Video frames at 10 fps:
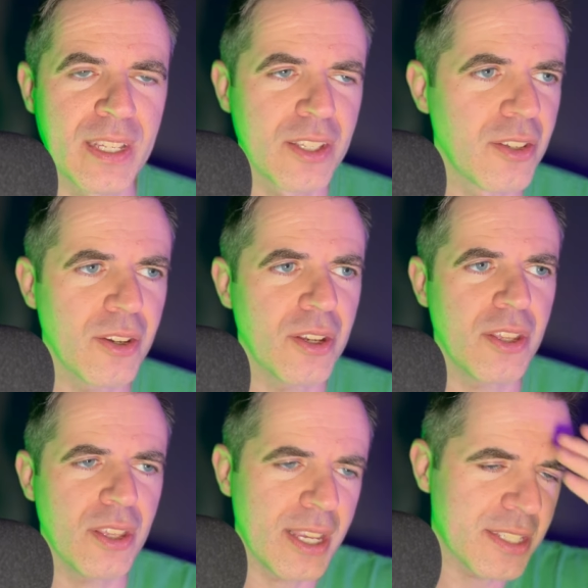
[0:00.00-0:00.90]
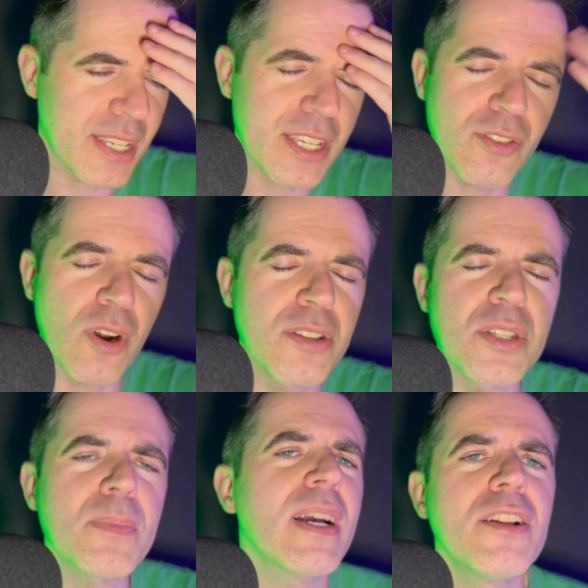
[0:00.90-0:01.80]
It's like you're on
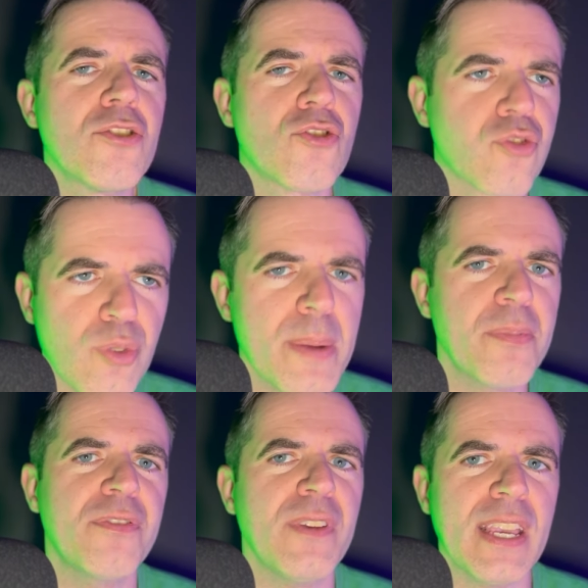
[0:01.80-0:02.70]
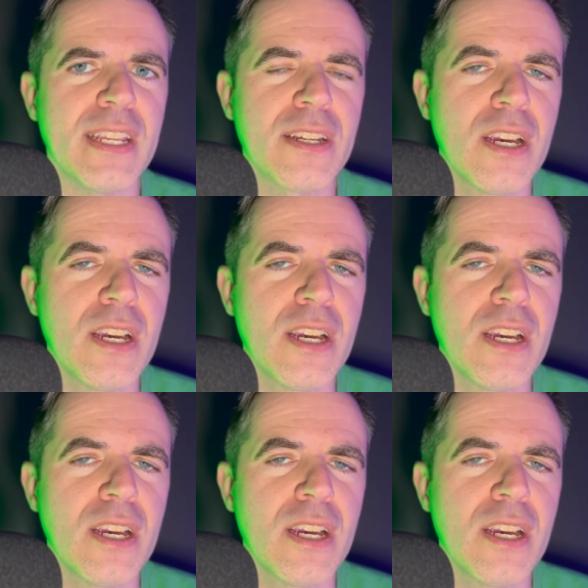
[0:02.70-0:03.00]
some kind of drip feed